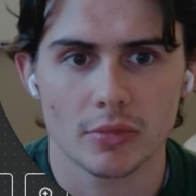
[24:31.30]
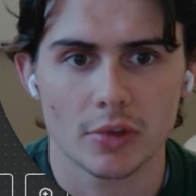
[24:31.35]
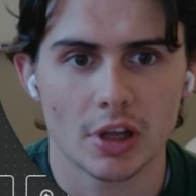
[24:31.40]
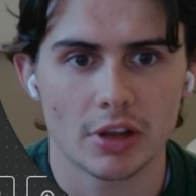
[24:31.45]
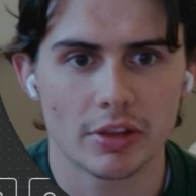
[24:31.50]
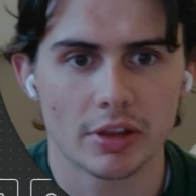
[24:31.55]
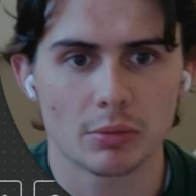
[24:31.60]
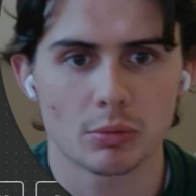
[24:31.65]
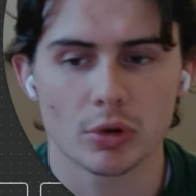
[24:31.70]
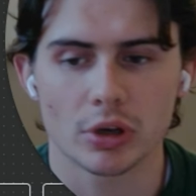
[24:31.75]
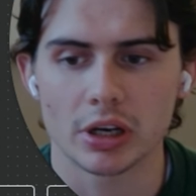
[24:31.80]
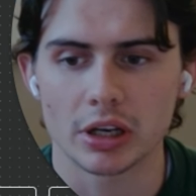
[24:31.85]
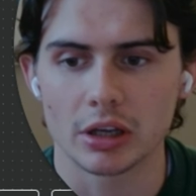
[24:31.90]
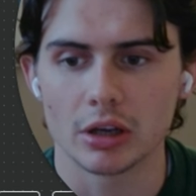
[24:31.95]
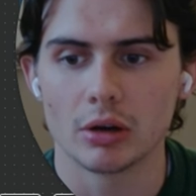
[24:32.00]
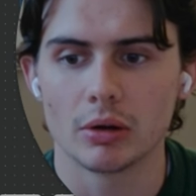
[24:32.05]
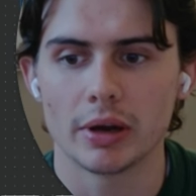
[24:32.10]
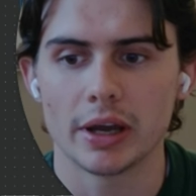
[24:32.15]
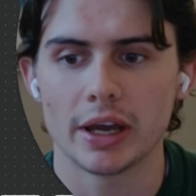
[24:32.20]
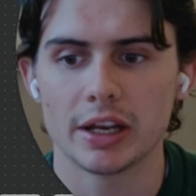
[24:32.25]
And then we're going to
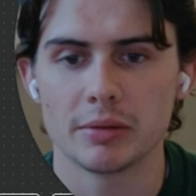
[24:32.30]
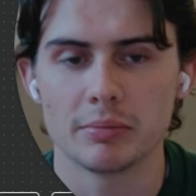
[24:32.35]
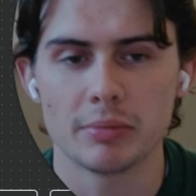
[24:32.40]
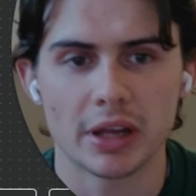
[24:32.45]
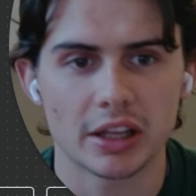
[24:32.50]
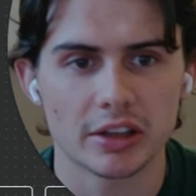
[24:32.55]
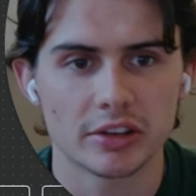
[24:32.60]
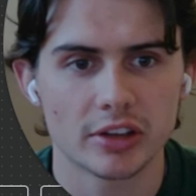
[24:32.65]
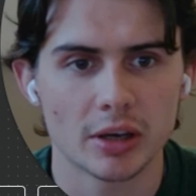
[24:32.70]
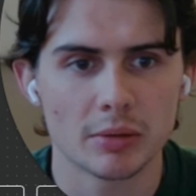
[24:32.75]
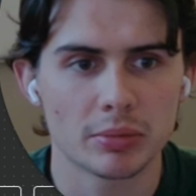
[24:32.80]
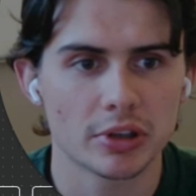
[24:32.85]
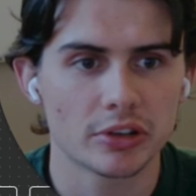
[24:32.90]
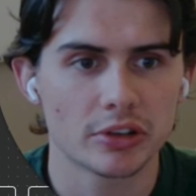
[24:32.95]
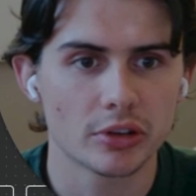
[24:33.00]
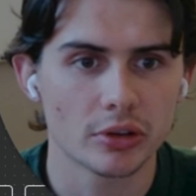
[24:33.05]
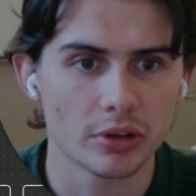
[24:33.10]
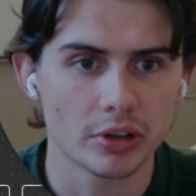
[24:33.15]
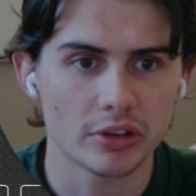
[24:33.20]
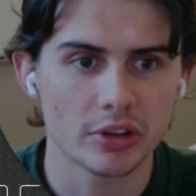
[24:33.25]
go ahead and make a template
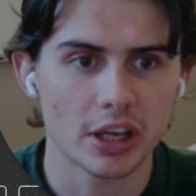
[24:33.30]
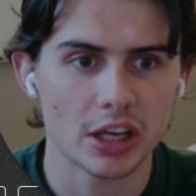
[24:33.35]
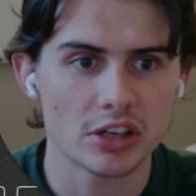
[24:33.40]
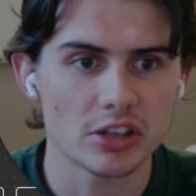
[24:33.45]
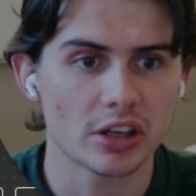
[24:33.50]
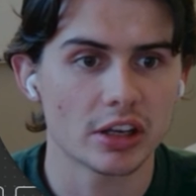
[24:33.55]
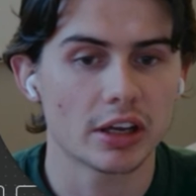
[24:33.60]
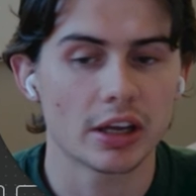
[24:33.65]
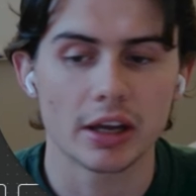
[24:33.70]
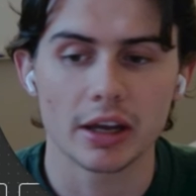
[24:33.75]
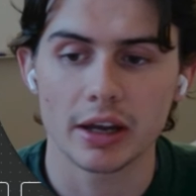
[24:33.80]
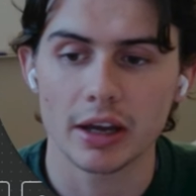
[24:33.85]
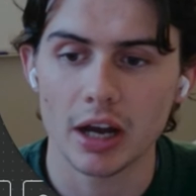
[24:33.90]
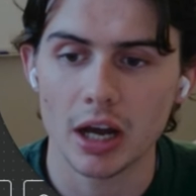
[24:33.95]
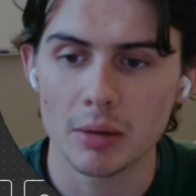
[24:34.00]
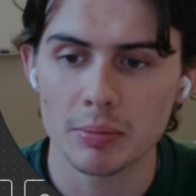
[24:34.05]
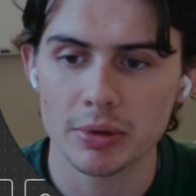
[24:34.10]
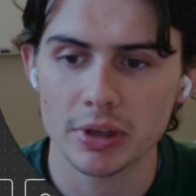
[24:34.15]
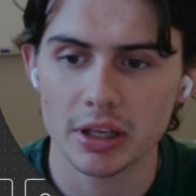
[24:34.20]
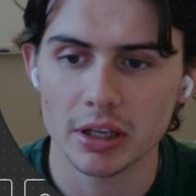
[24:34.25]
so this agent can
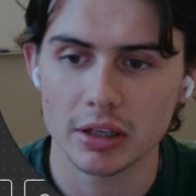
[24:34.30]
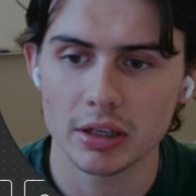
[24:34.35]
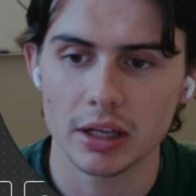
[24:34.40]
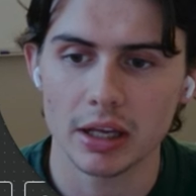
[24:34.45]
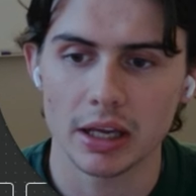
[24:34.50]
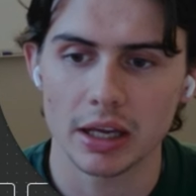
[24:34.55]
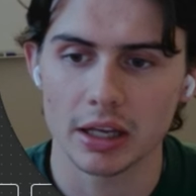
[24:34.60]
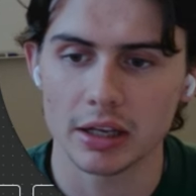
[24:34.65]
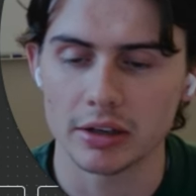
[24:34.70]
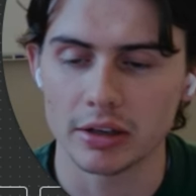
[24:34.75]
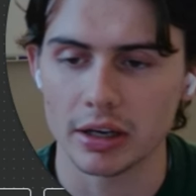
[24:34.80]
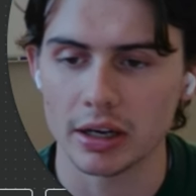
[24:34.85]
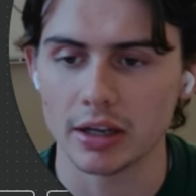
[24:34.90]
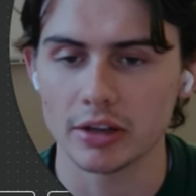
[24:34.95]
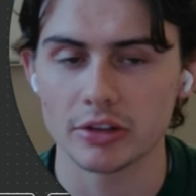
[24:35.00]
copy it and